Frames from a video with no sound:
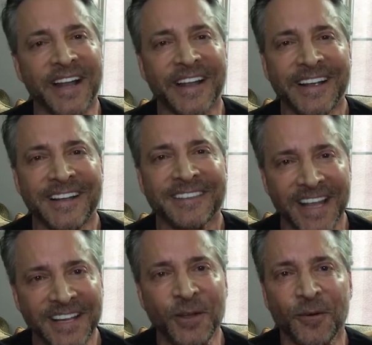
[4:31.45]

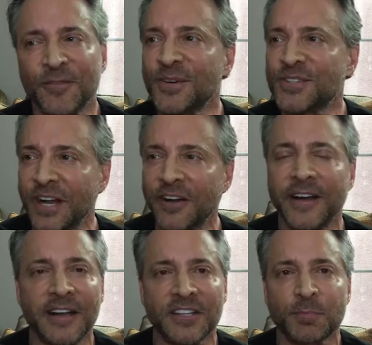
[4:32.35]
Nellie, thank you for
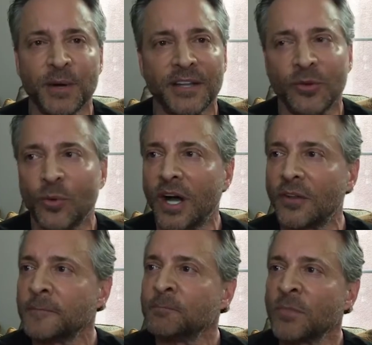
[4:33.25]
sharing and spreading the
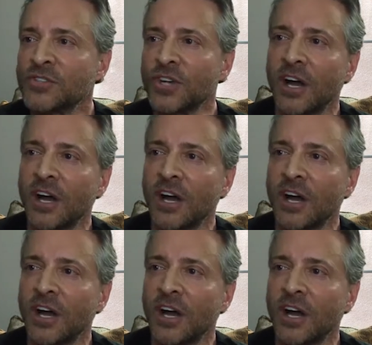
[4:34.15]
wealth.